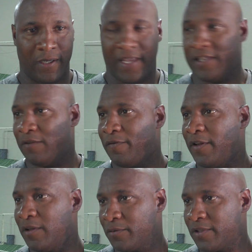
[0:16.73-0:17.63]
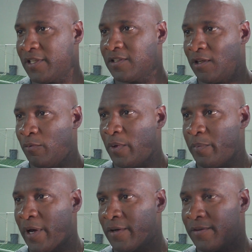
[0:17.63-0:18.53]
can defend those things a little
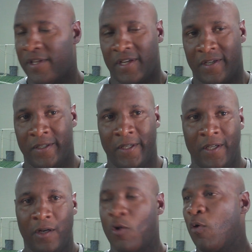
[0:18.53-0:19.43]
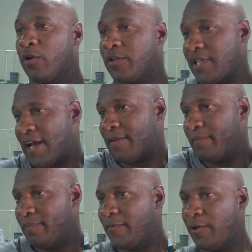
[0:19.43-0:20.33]
bit better than a corner type,
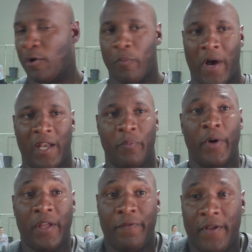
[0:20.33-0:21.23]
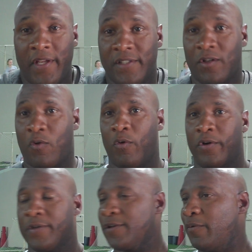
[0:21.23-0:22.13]
you know, body. But if it is a
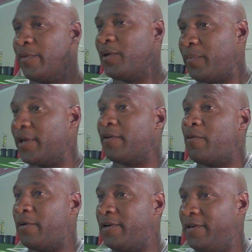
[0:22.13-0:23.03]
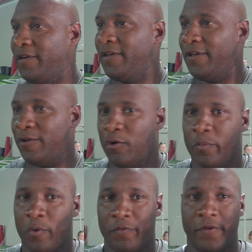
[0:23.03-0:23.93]
corner, it's going to be a bigger corner, you know,
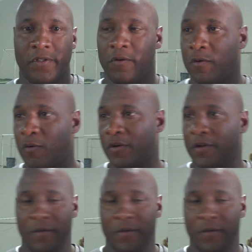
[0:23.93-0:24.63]
a more physical corner.